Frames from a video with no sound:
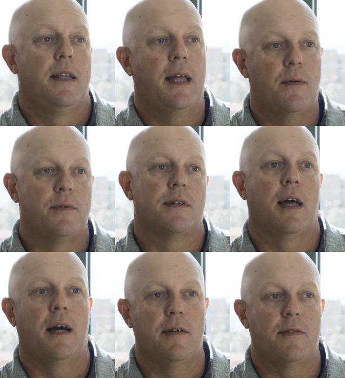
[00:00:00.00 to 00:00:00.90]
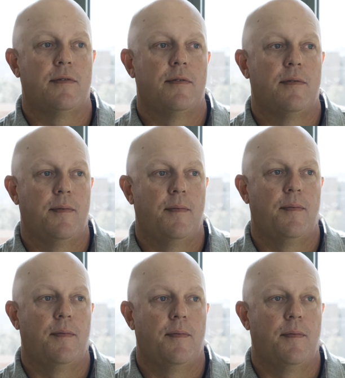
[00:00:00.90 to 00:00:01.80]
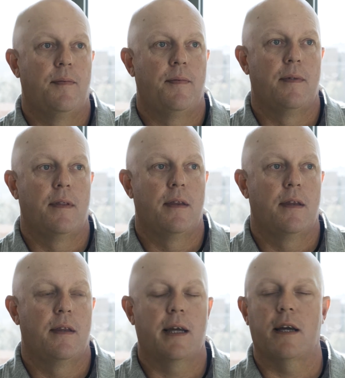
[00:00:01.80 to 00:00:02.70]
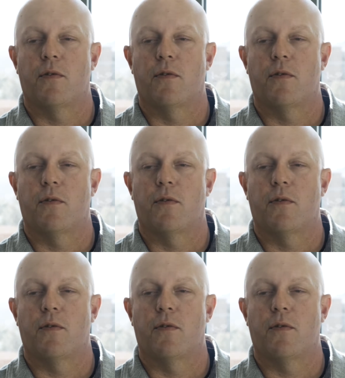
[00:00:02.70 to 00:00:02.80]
That was kind of like